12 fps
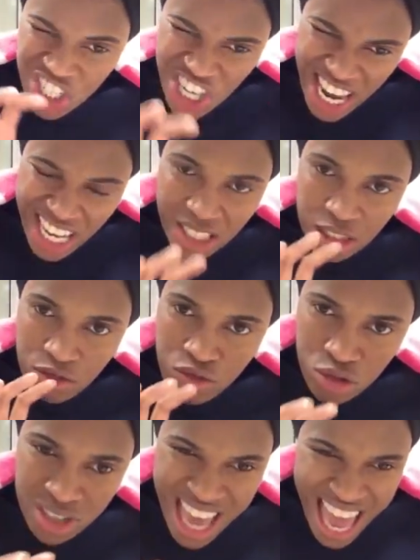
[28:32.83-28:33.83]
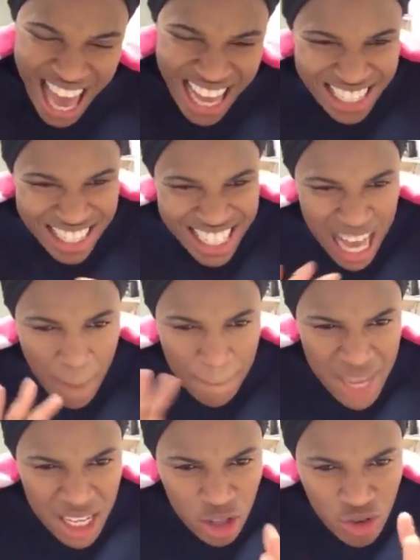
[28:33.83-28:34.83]
Check the roots.
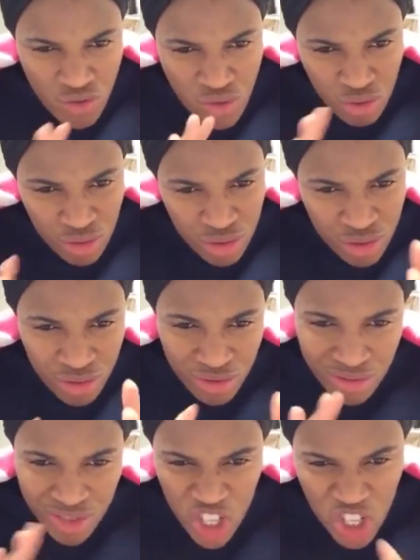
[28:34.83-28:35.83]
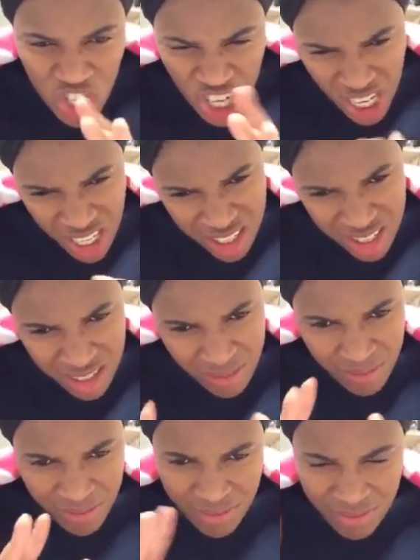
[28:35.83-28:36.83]
Examine the roots. Check it.
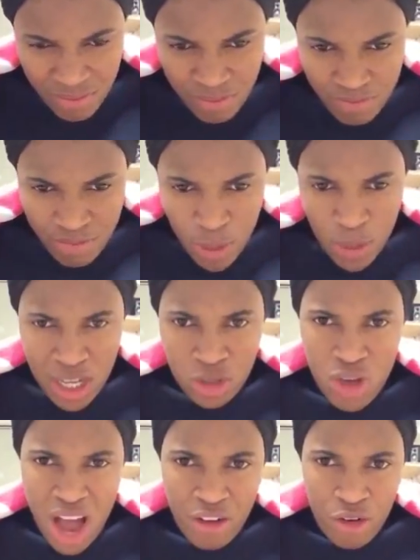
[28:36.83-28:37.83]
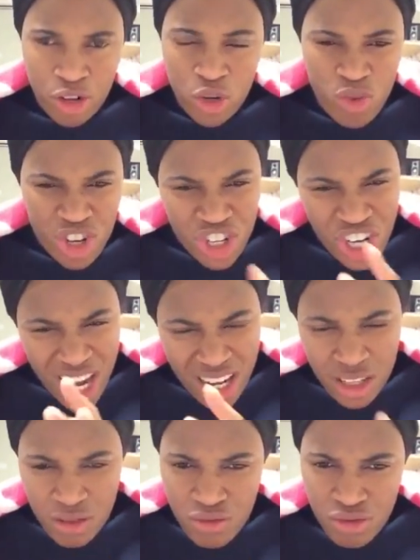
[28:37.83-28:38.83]
People that do agriculture will check
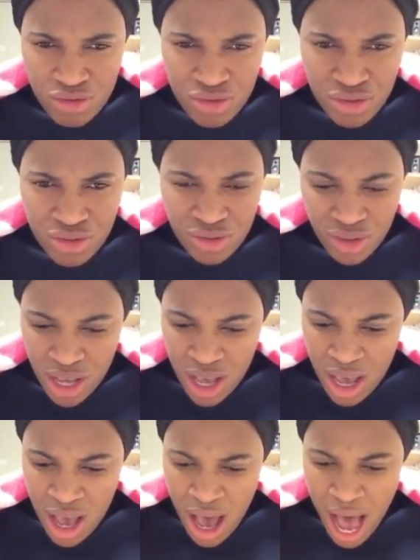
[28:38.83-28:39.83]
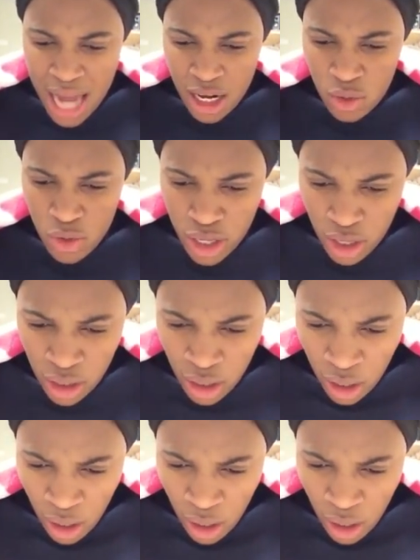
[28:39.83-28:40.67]
the roots. Hallelujah.